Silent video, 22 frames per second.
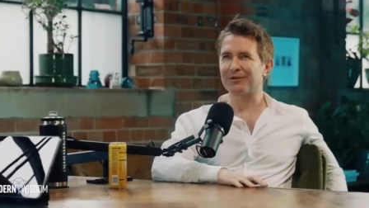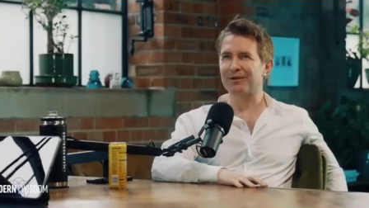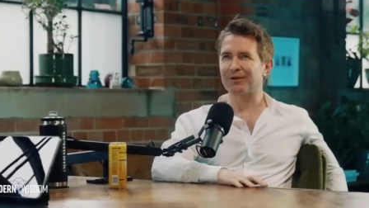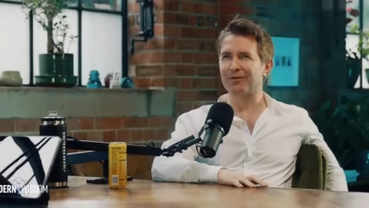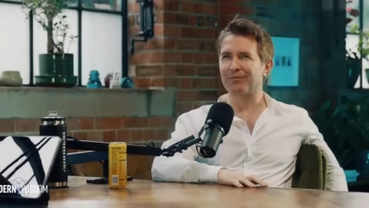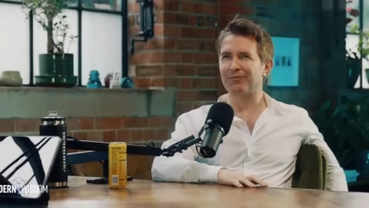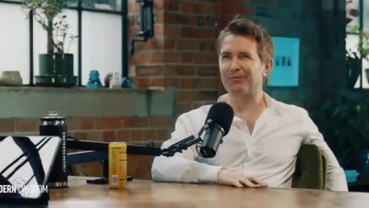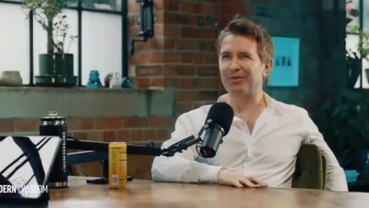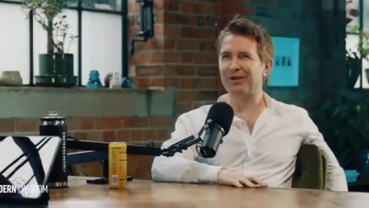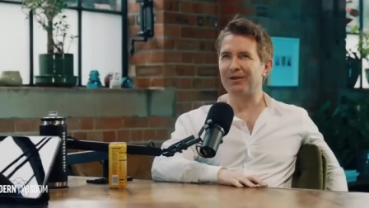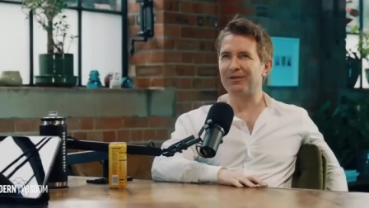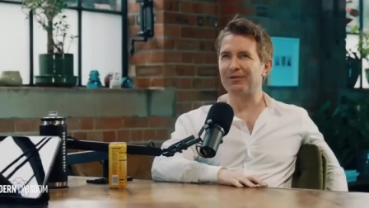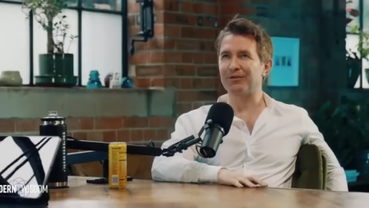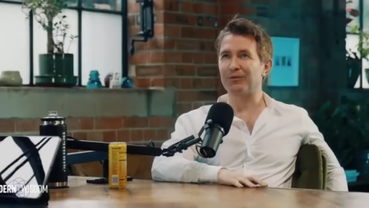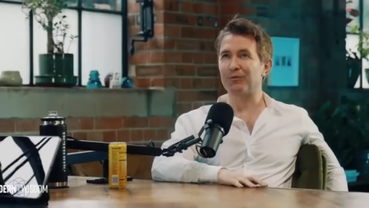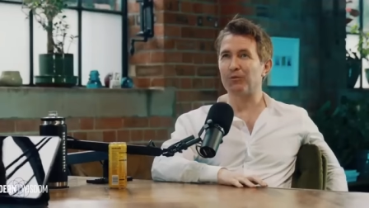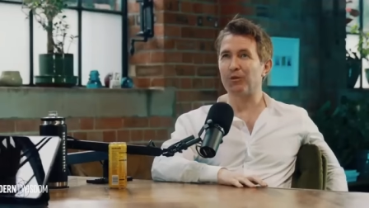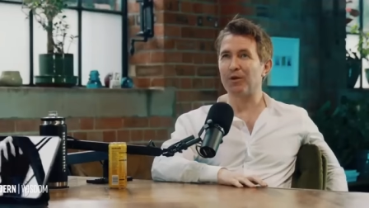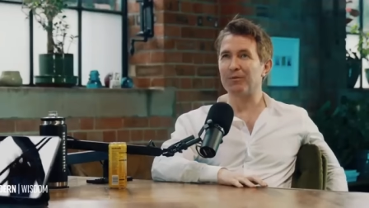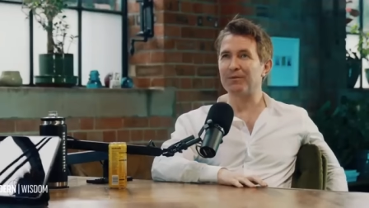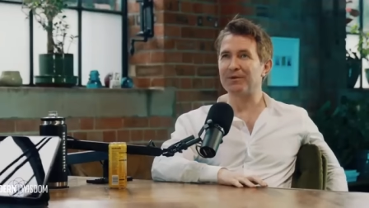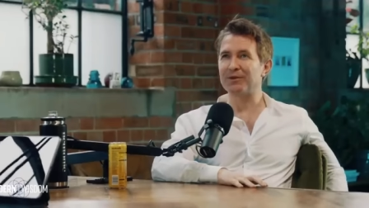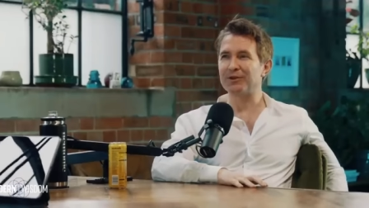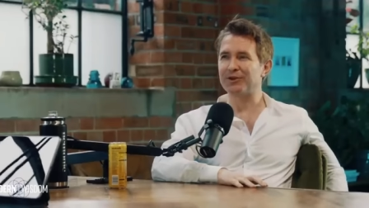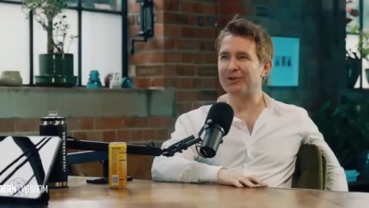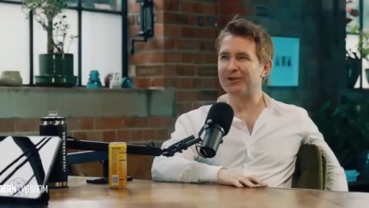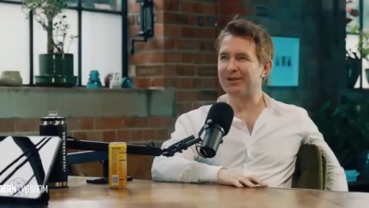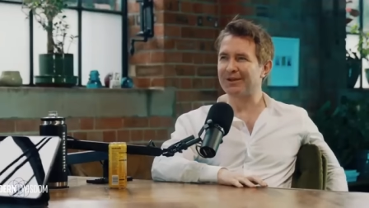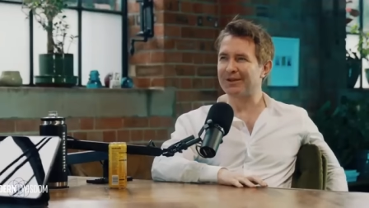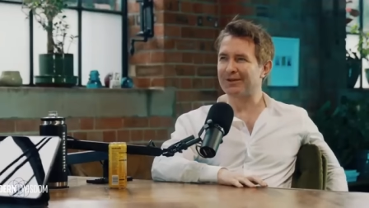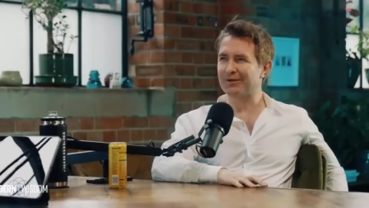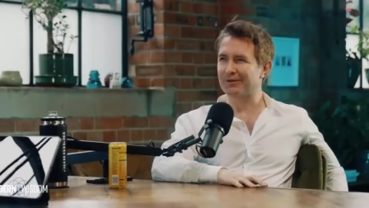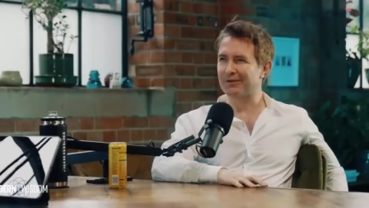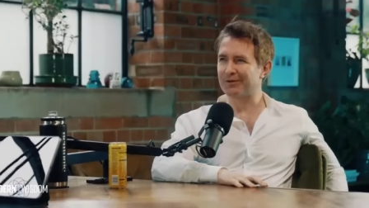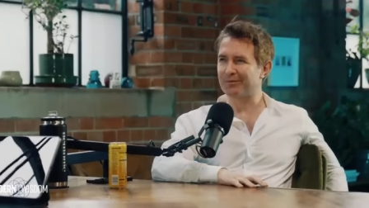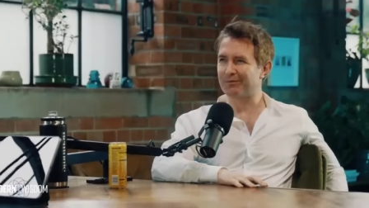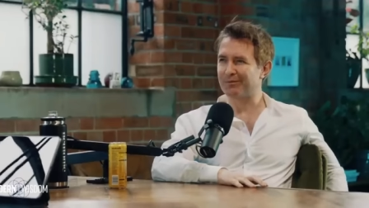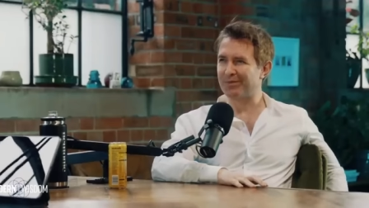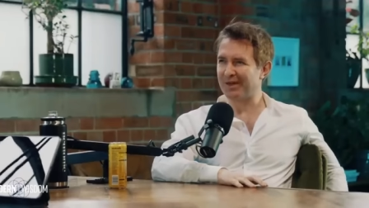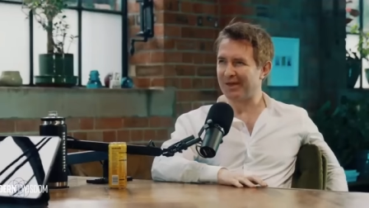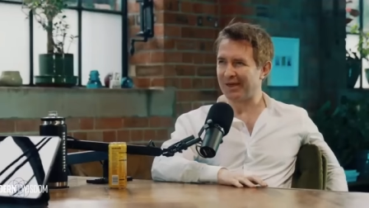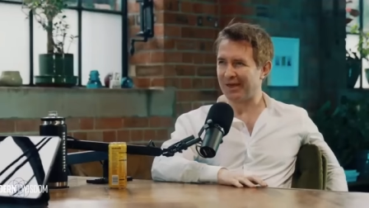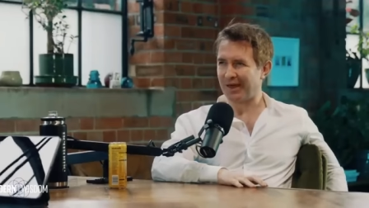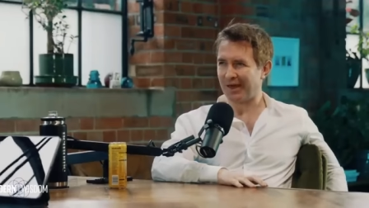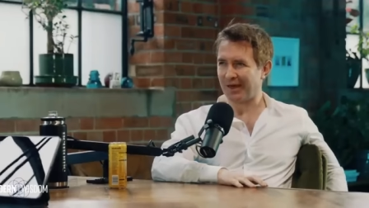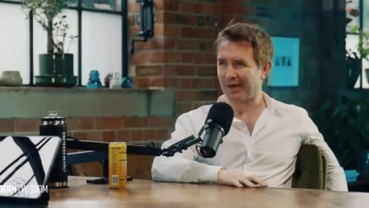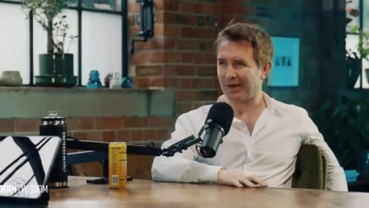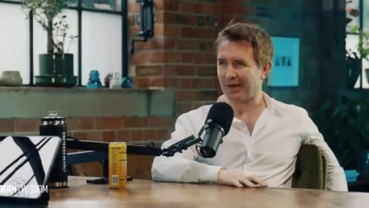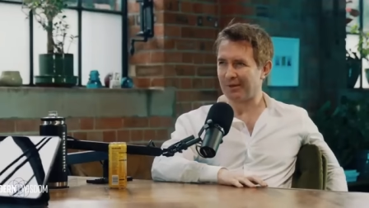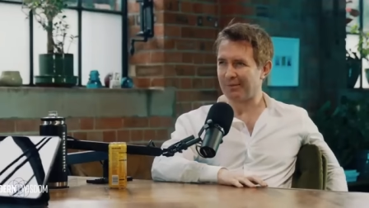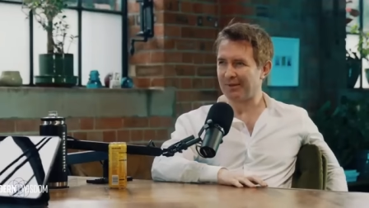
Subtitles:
could be the woman she could be.